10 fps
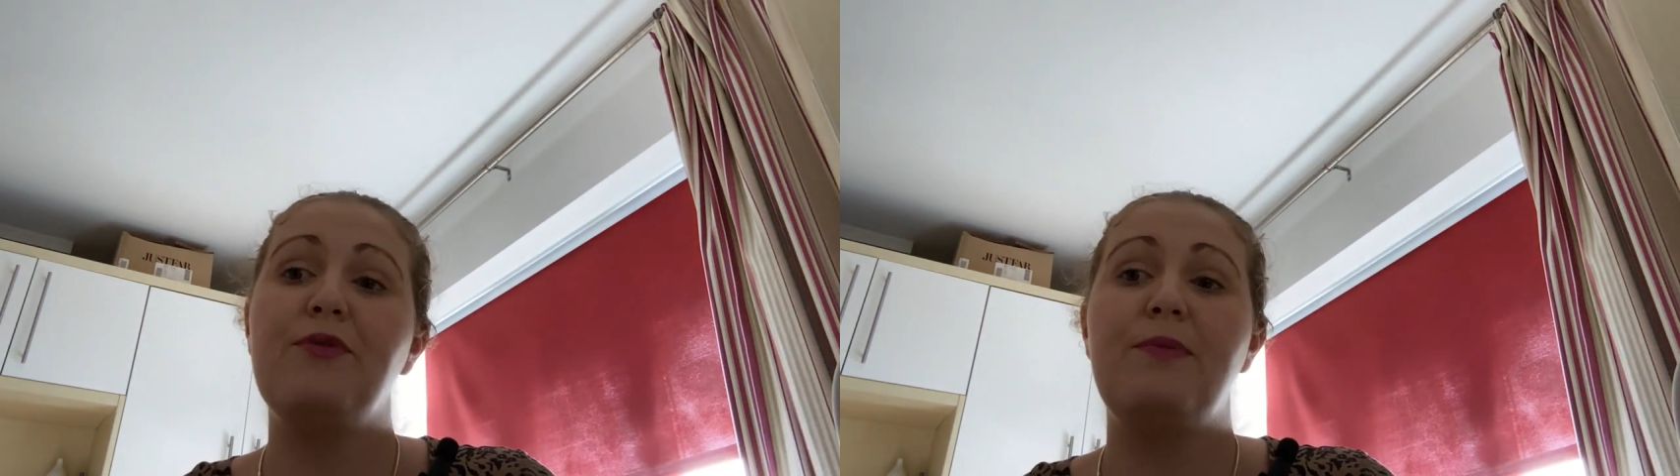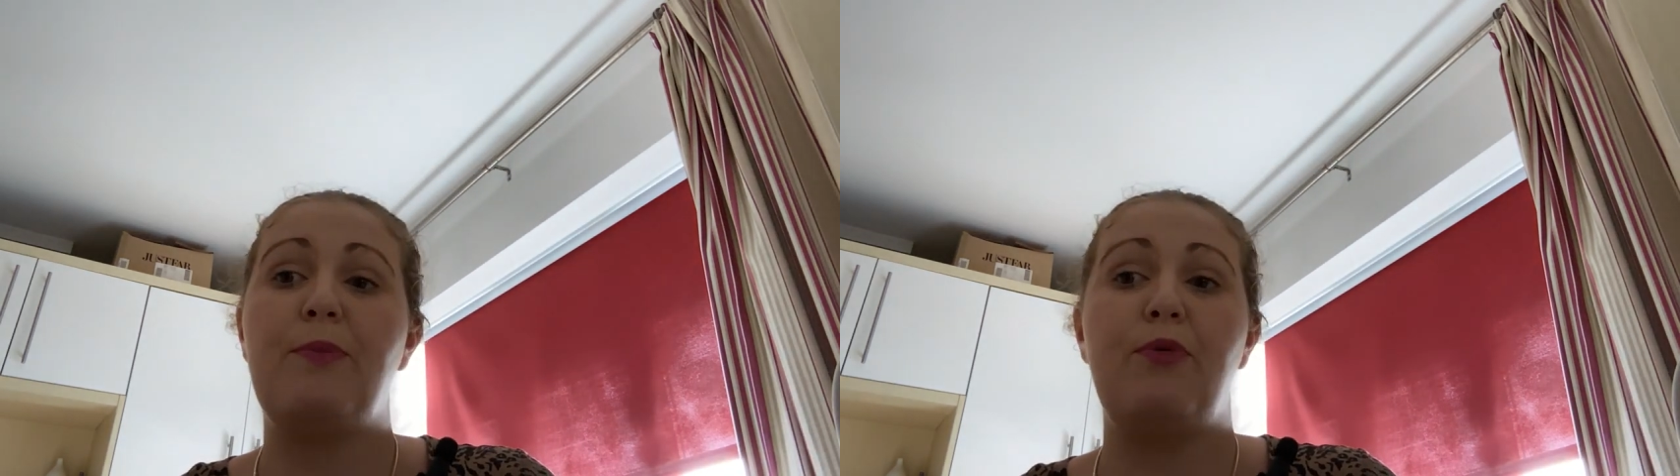
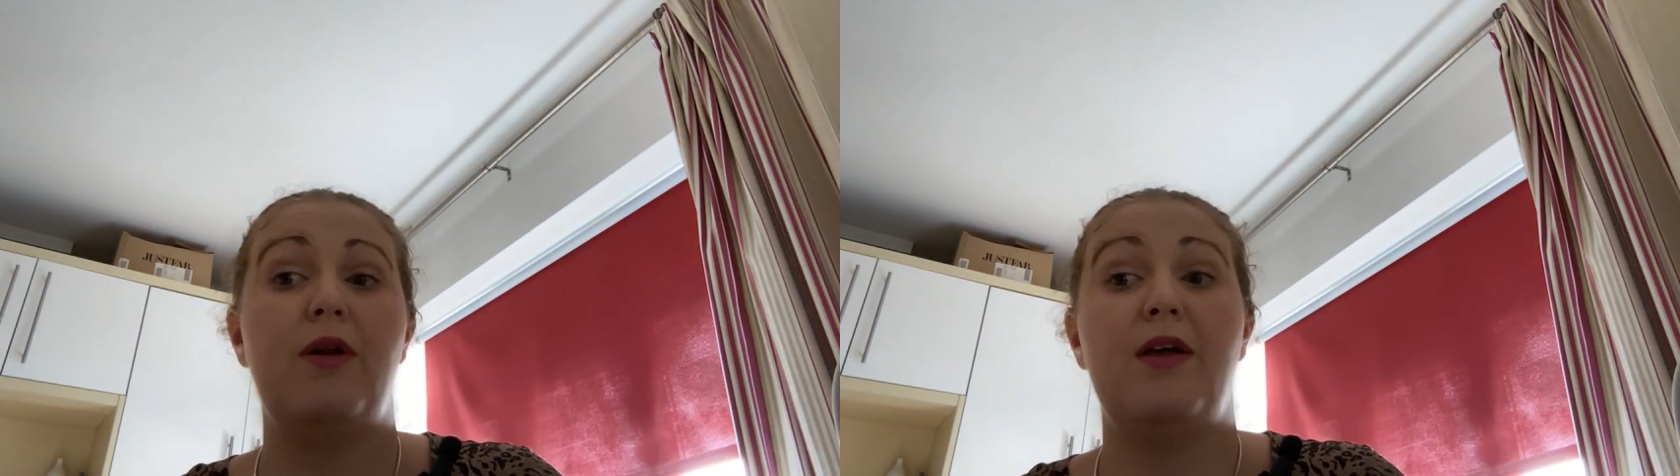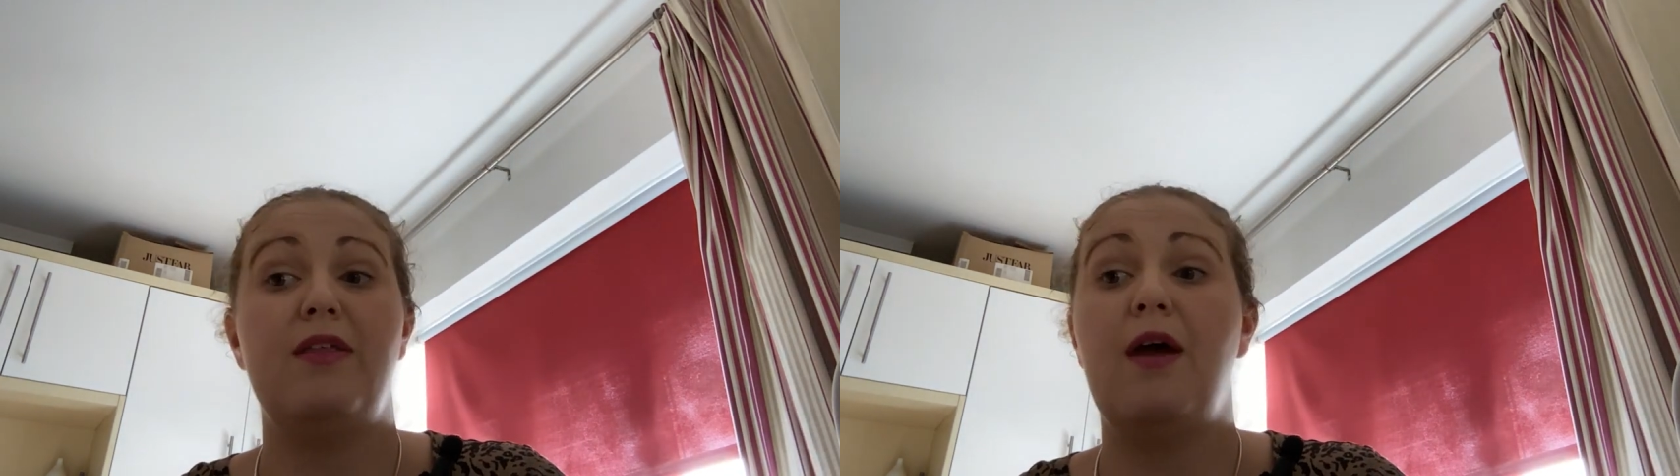so
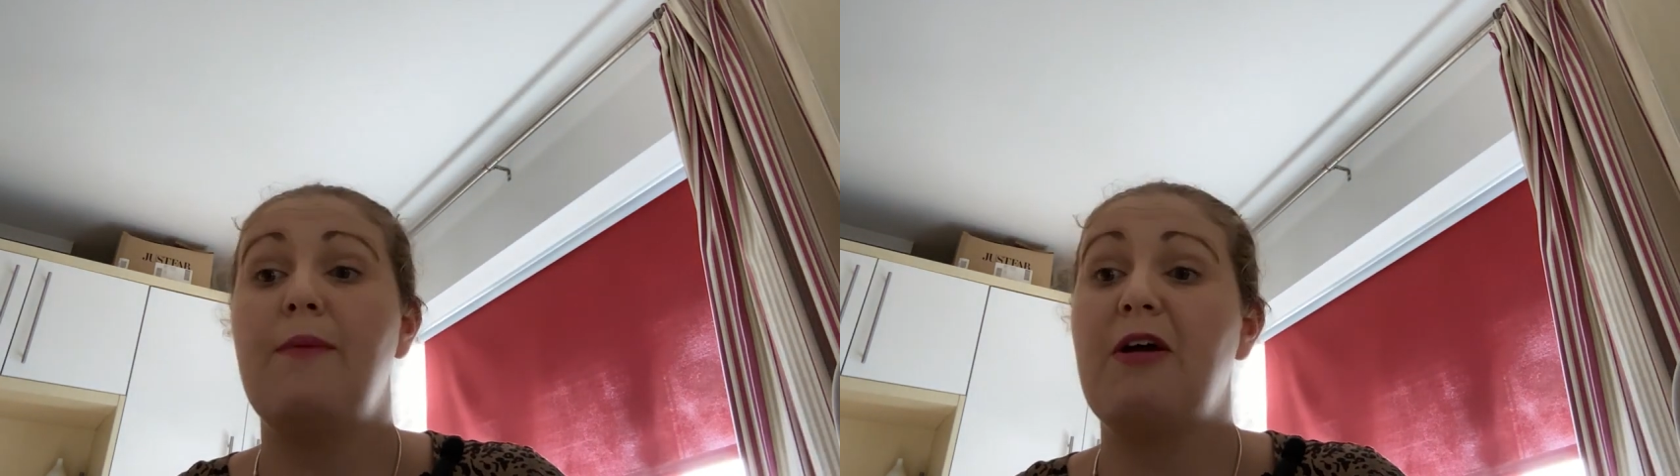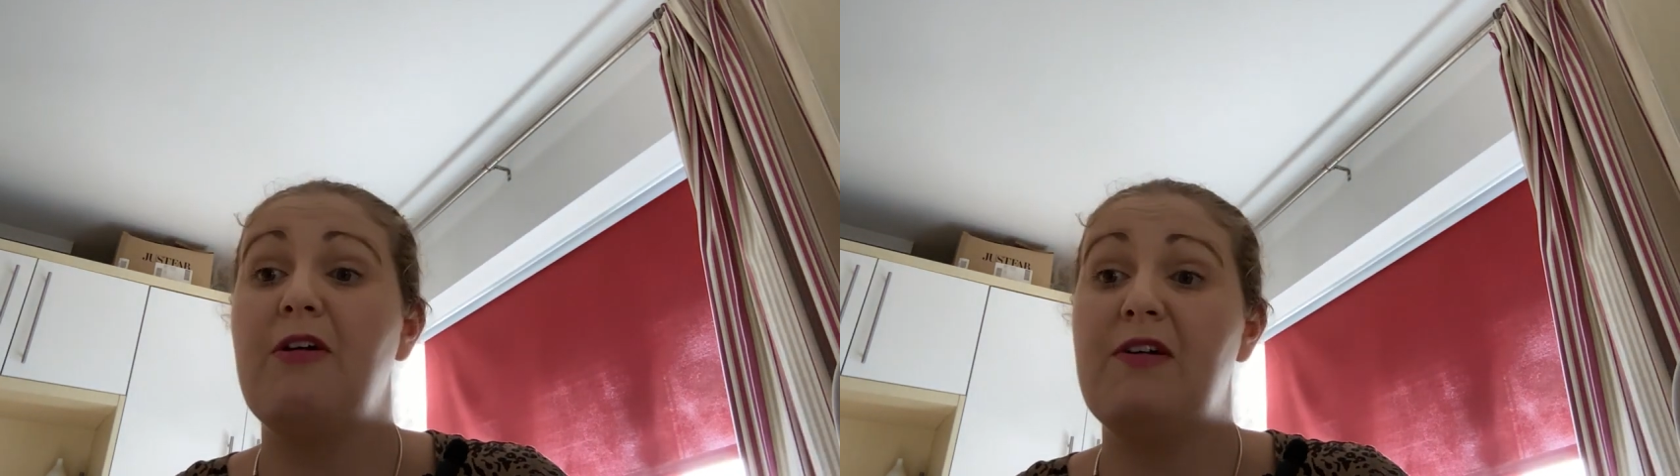again,
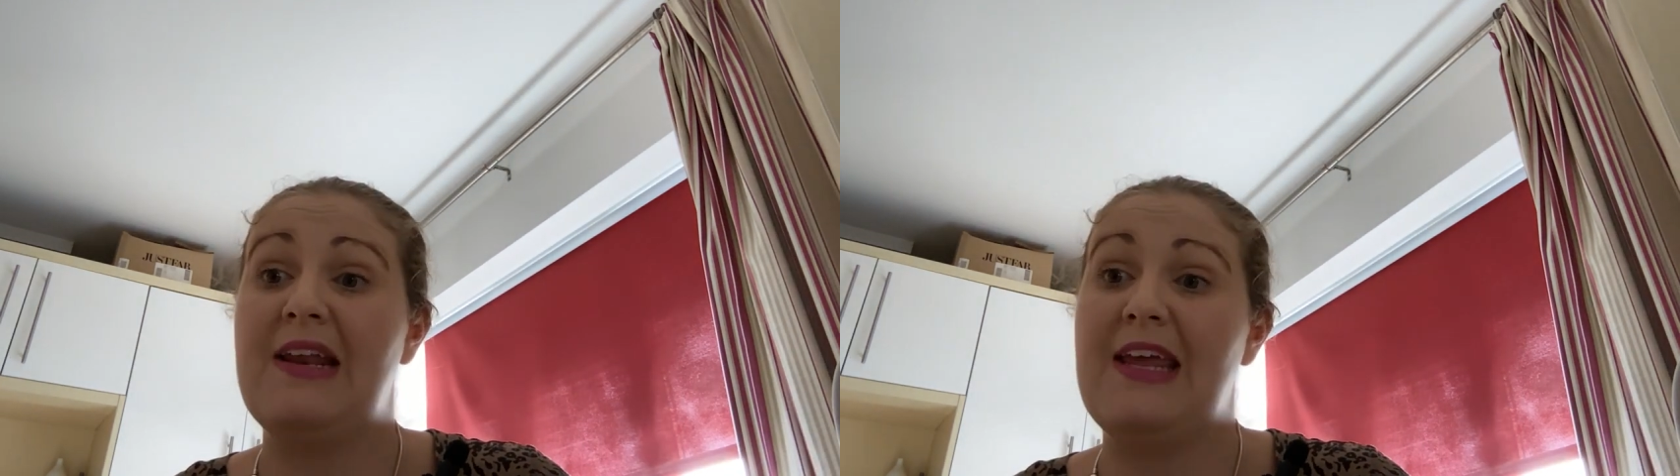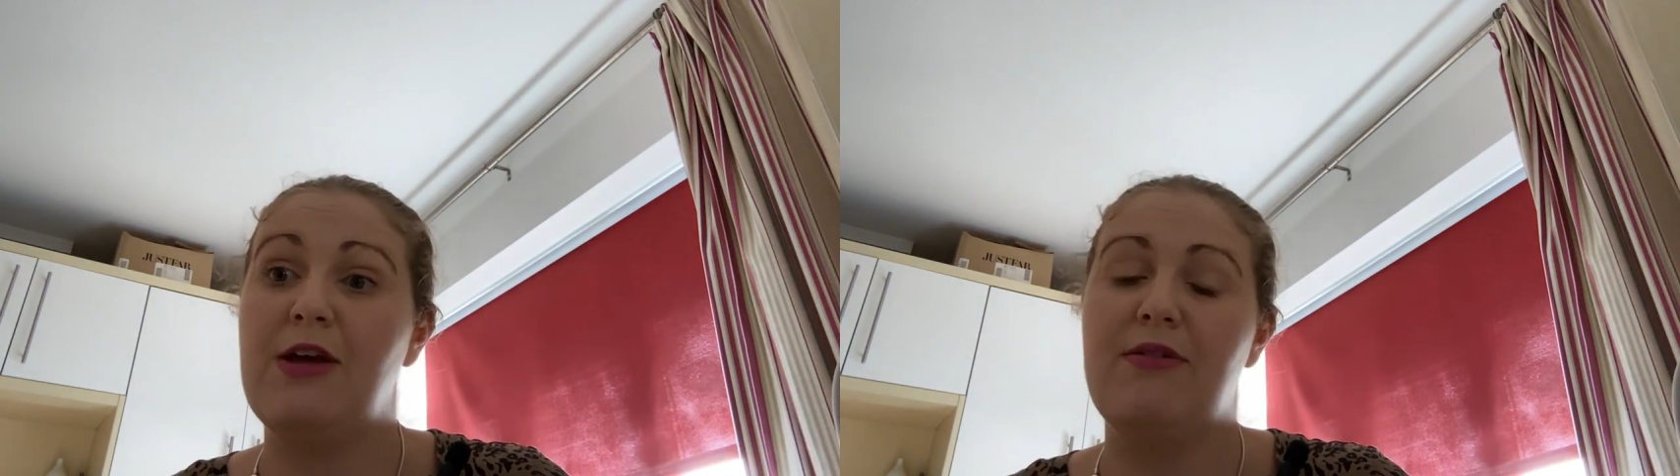really good
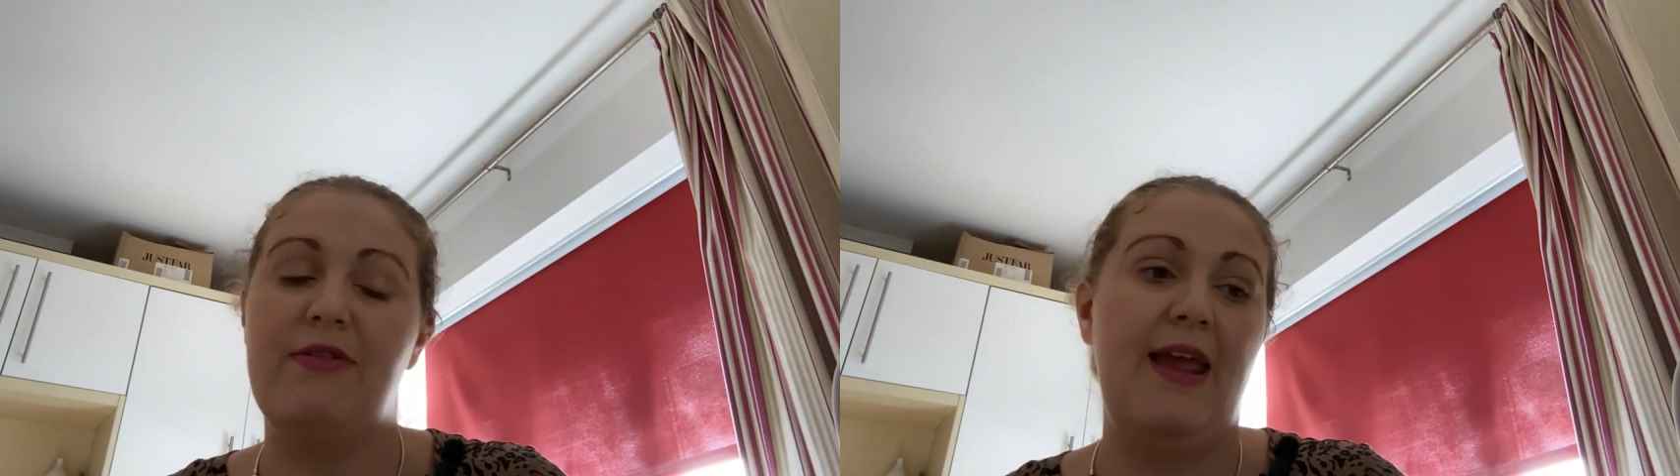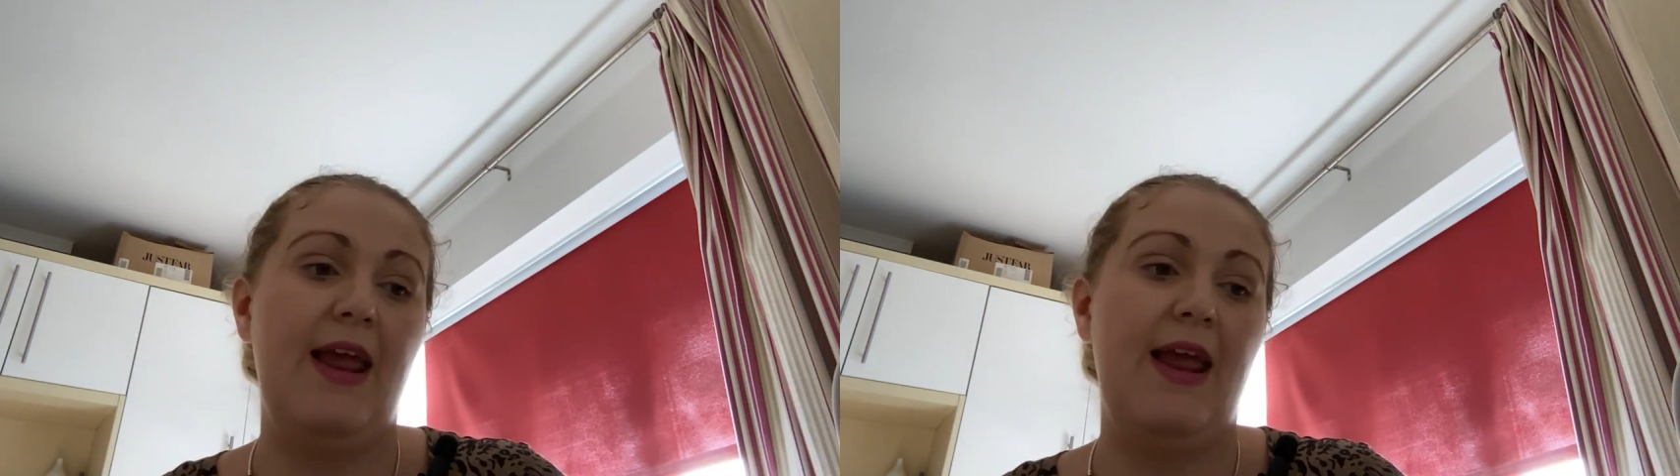usage.